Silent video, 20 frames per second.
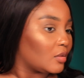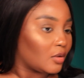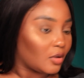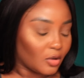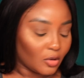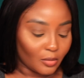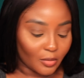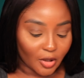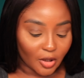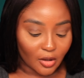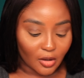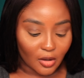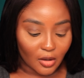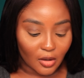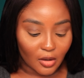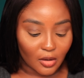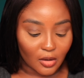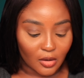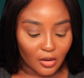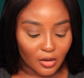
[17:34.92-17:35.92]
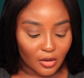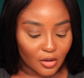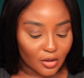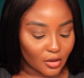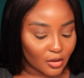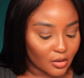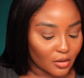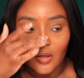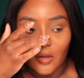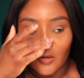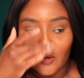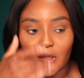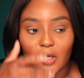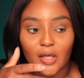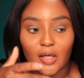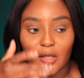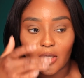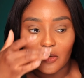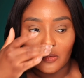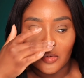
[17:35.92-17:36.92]
Oh my gosh. Okay, I
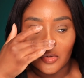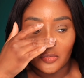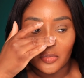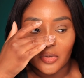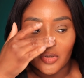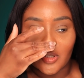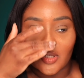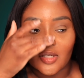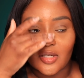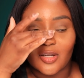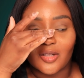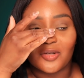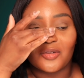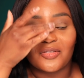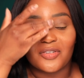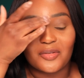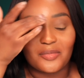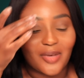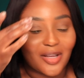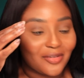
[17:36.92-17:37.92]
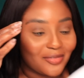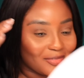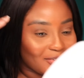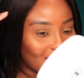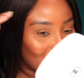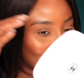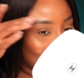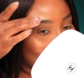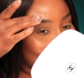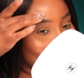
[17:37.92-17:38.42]
kind of want to put this all over my face